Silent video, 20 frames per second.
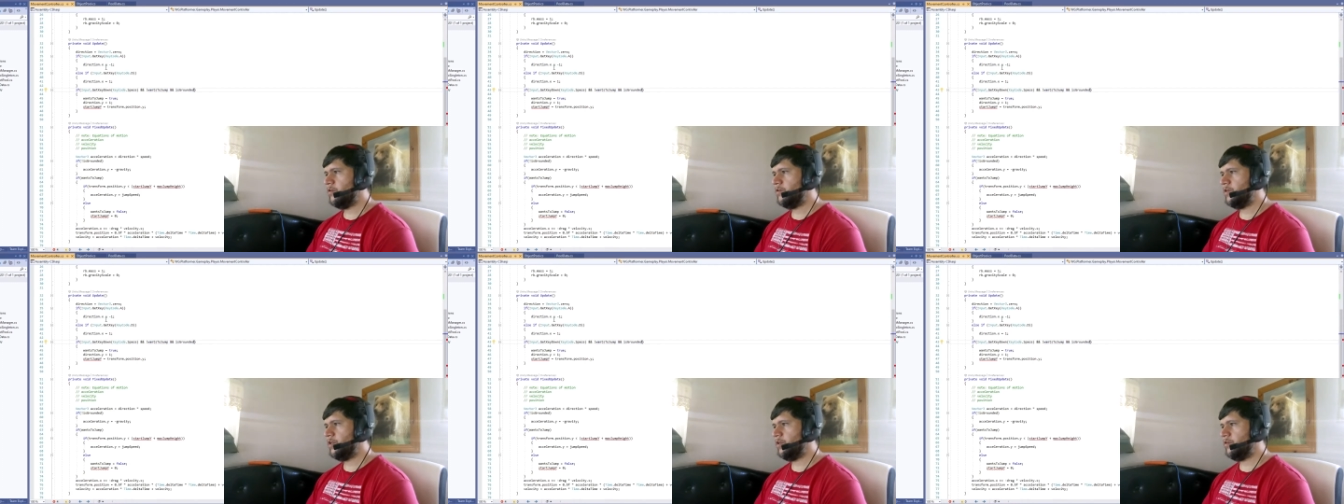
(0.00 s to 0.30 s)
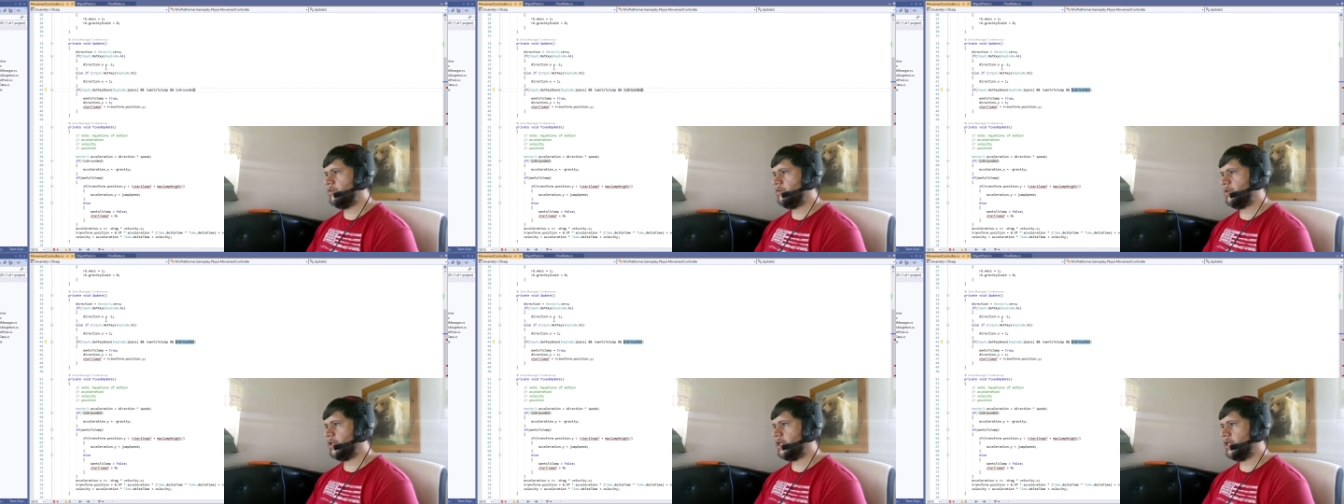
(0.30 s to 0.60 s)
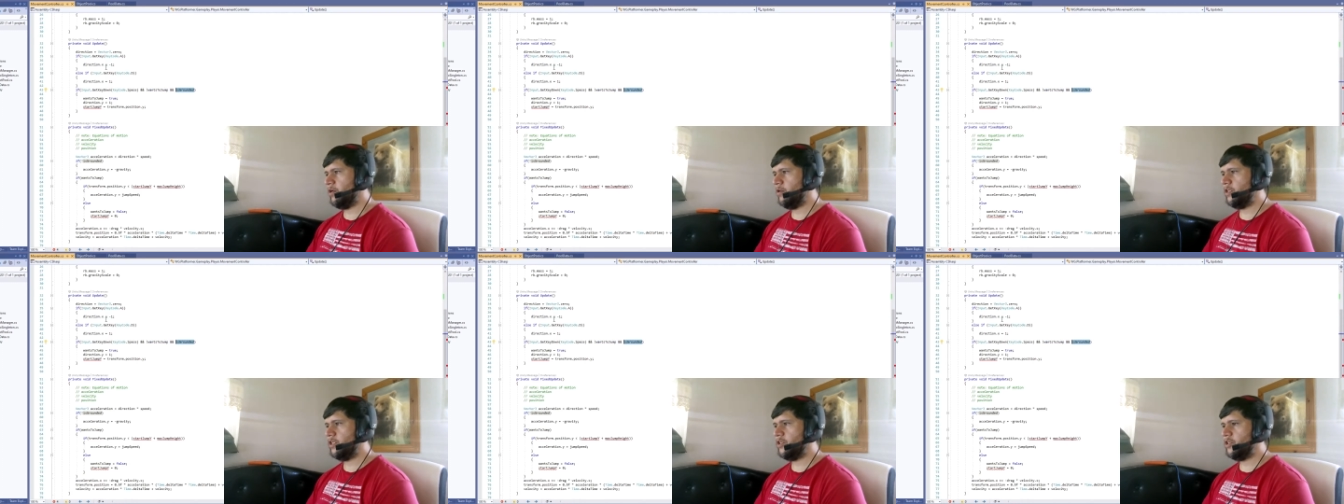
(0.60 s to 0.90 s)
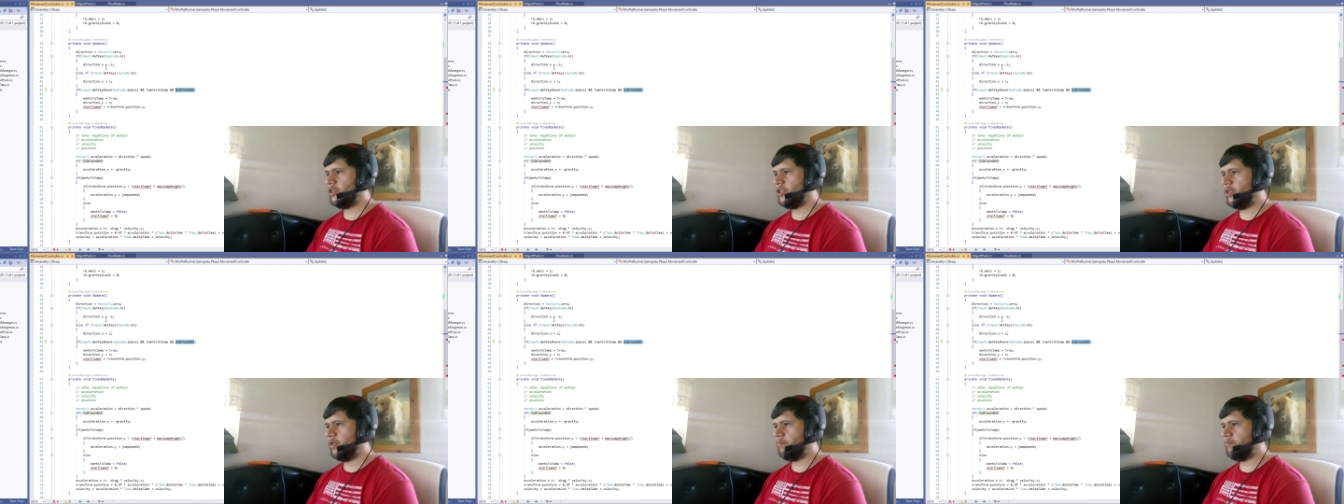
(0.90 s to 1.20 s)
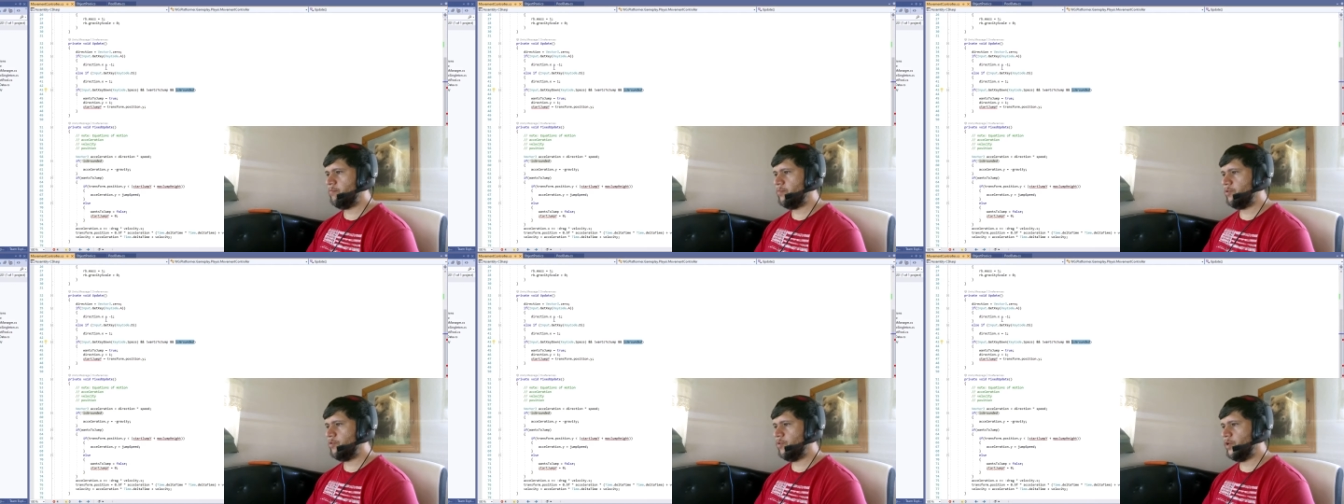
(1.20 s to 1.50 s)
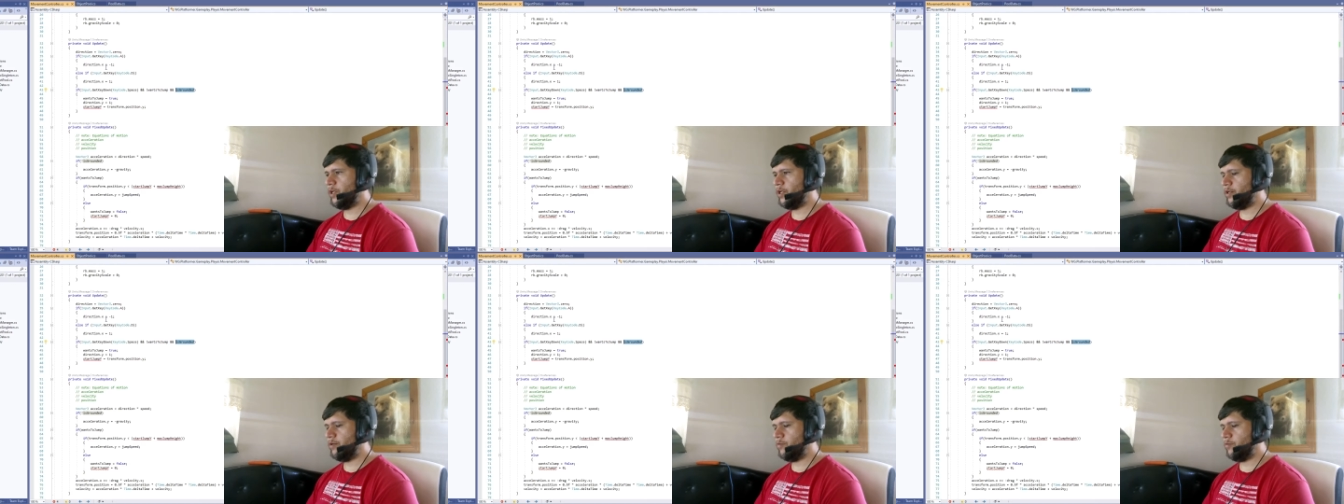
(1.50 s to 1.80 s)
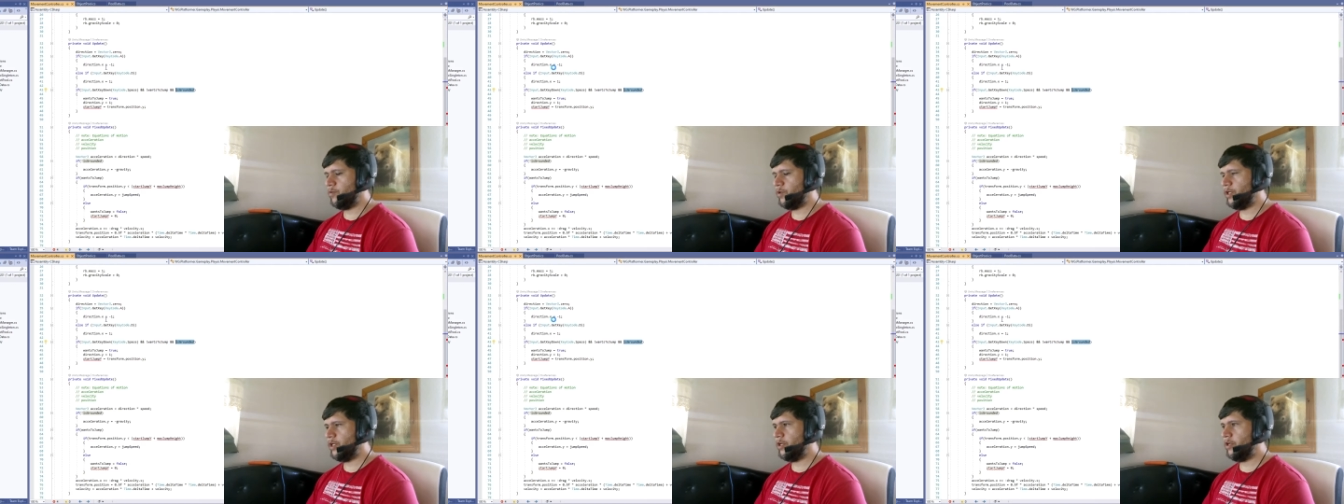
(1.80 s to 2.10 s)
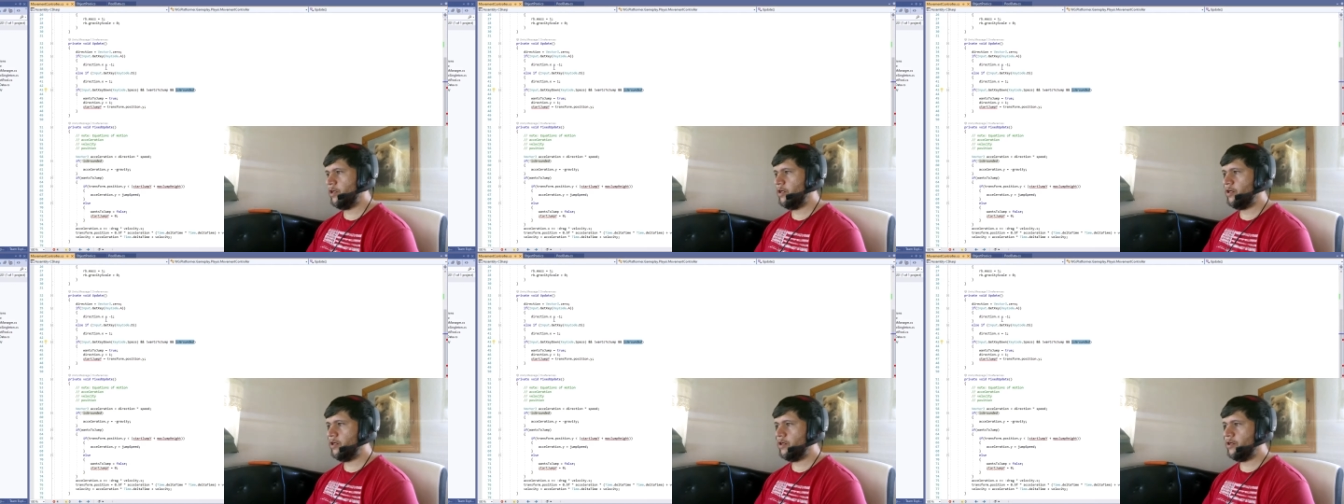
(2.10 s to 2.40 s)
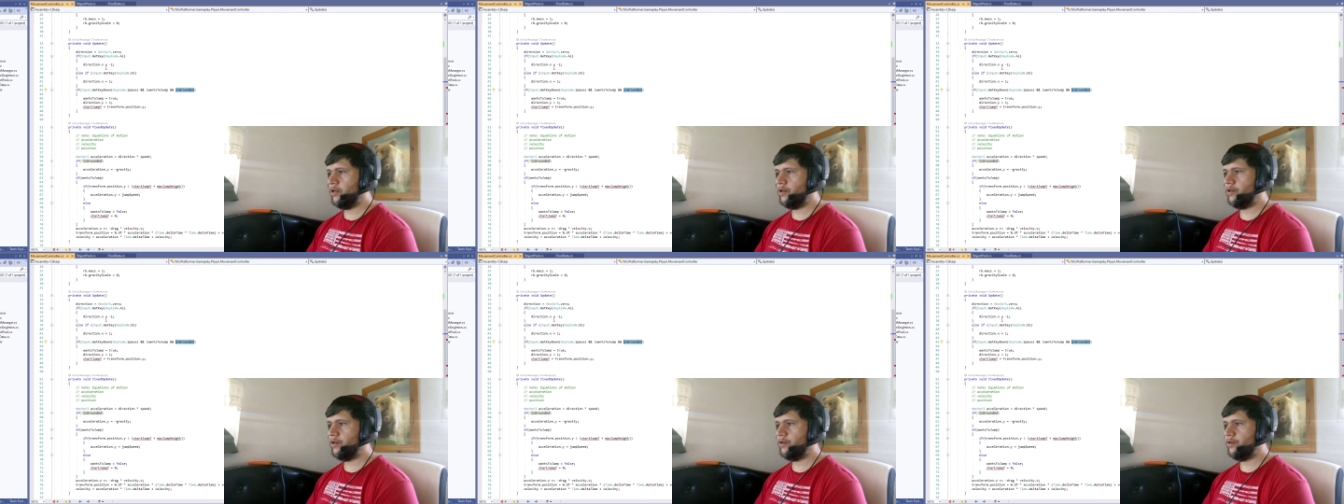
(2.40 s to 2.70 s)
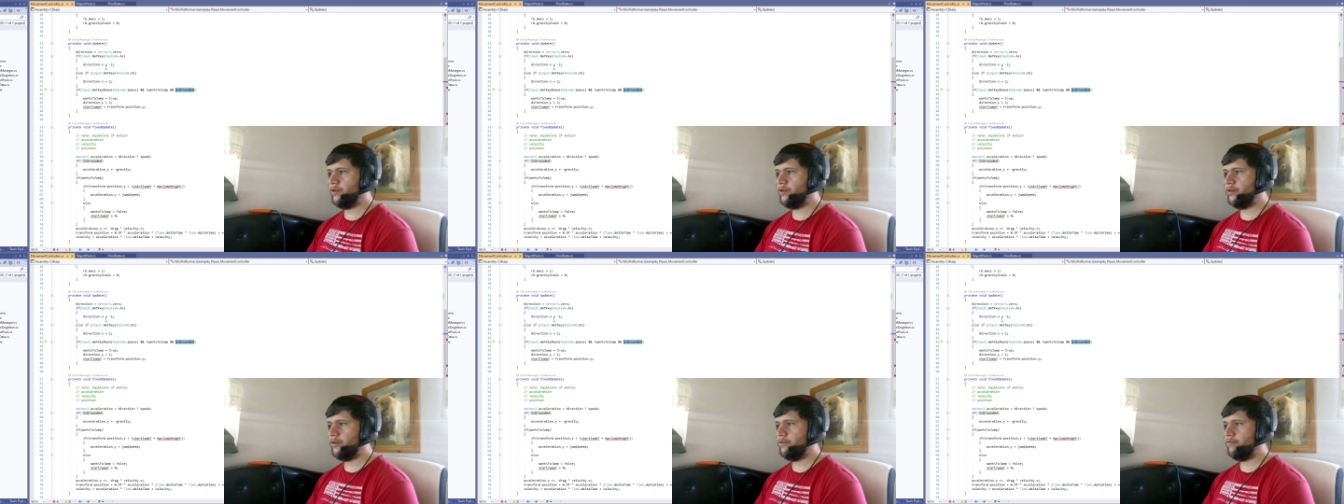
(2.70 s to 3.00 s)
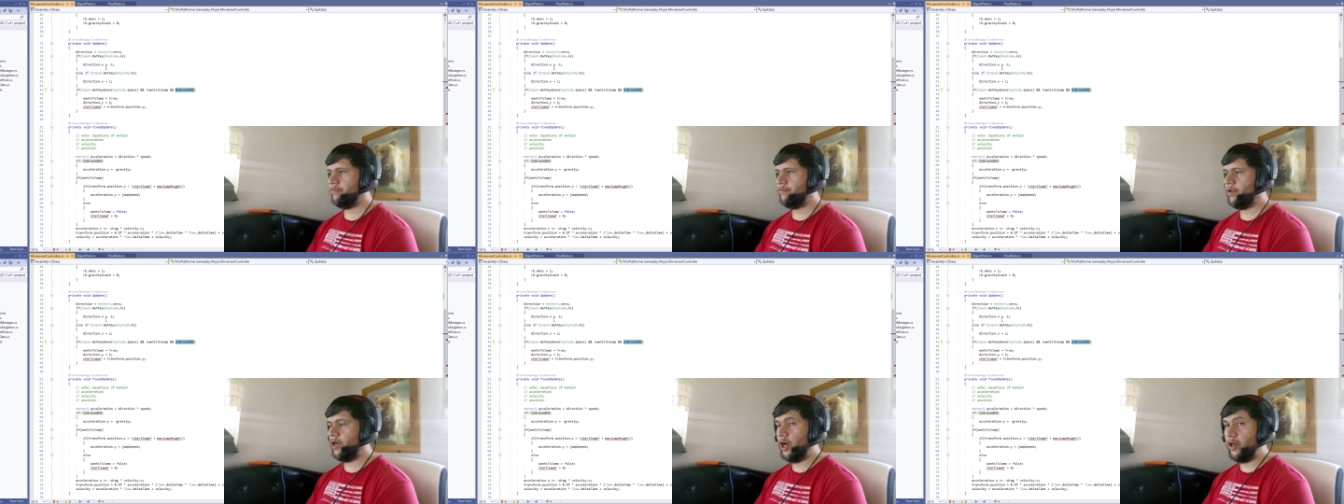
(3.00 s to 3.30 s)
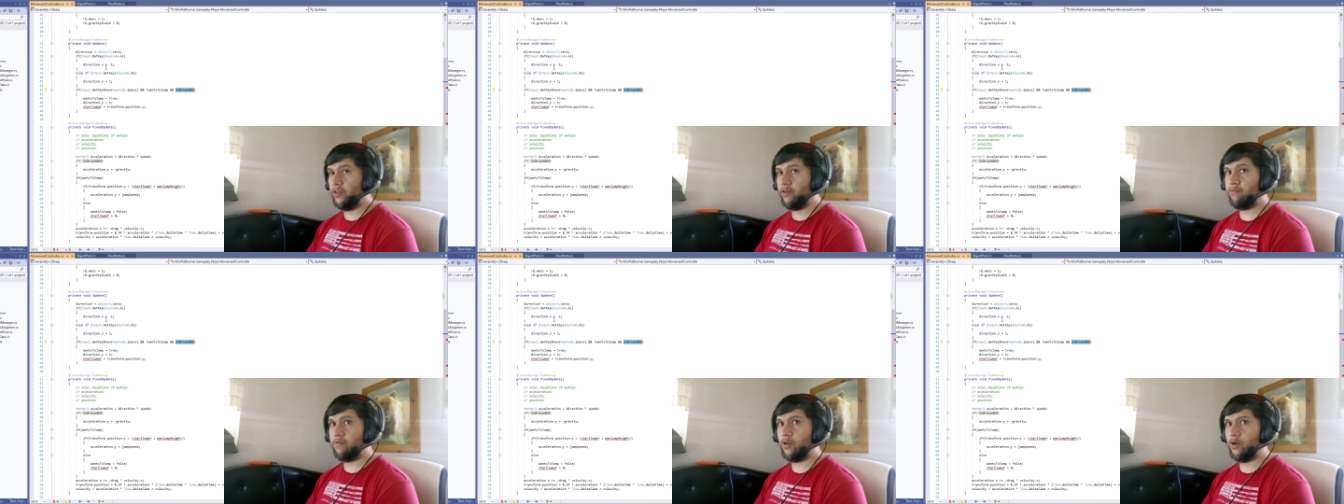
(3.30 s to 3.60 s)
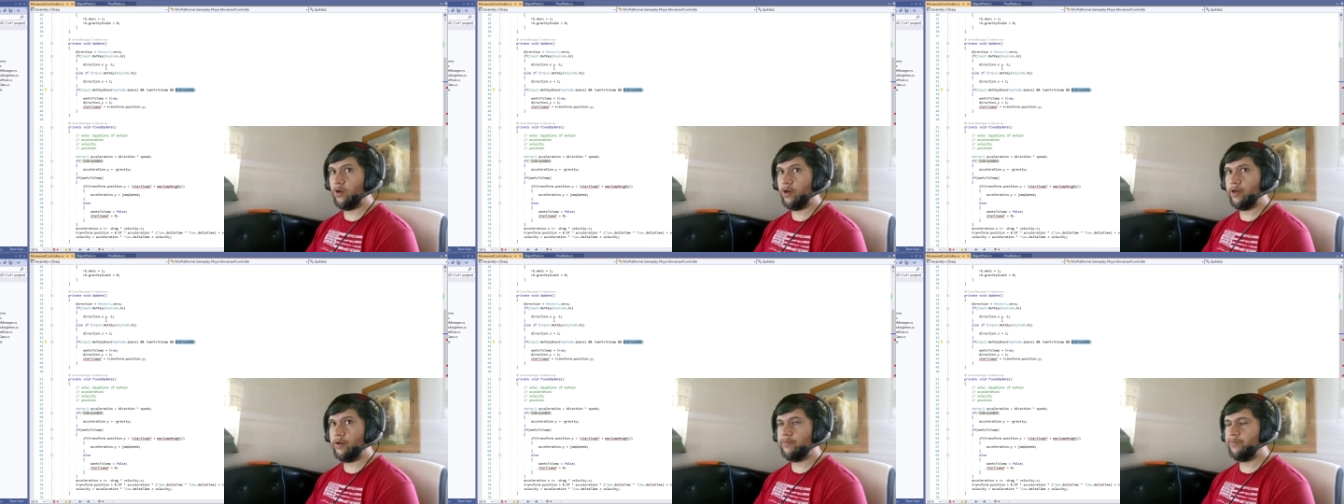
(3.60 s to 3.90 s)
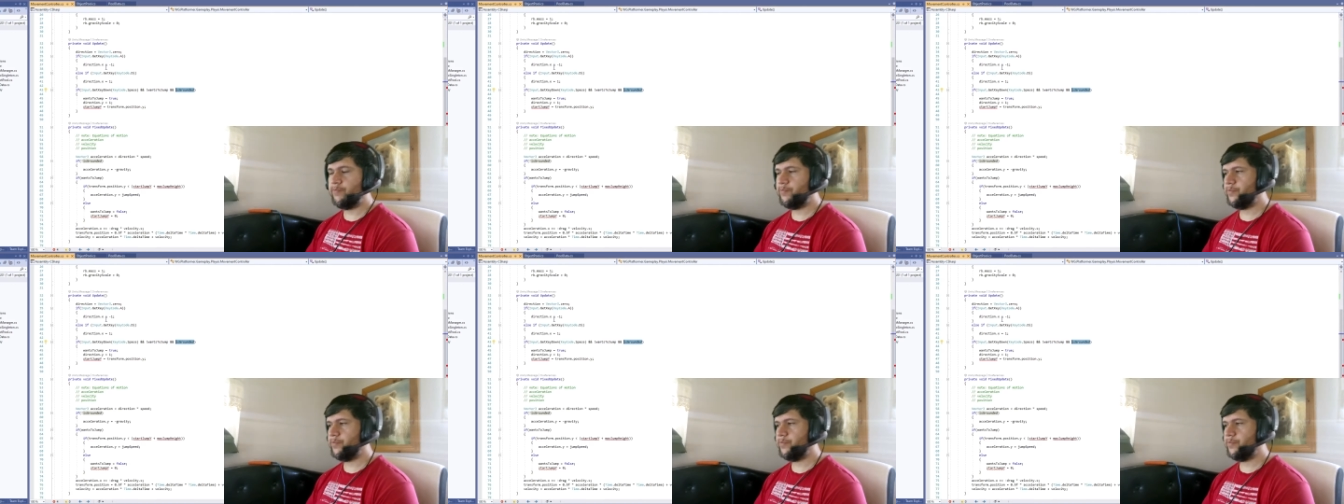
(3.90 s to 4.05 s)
since we can only jump when we are on the floor.